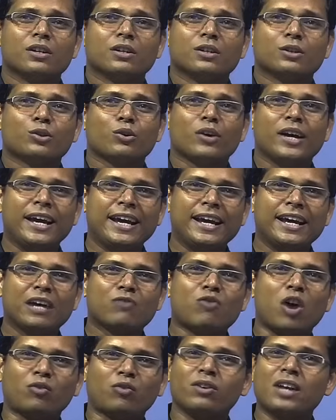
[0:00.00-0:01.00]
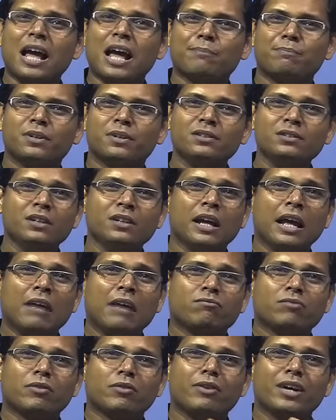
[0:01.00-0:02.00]
So here what will happen,
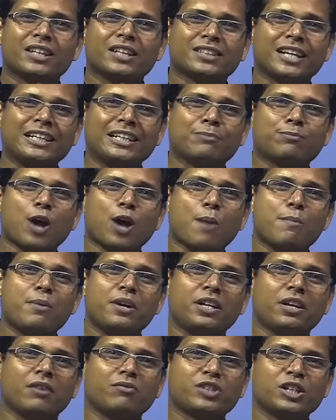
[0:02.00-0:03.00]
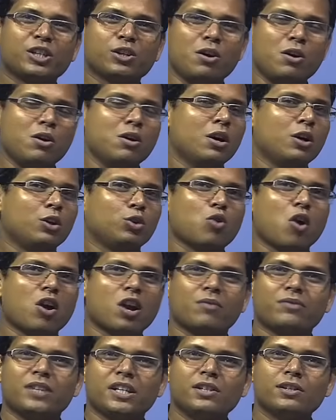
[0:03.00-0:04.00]
we will assign a probability of 0 to all
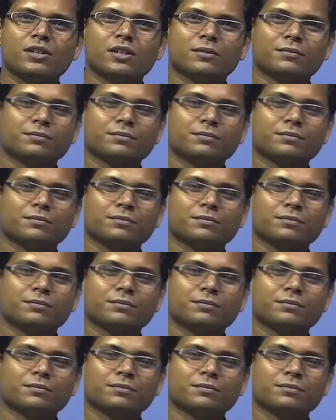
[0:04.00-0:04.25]
of these.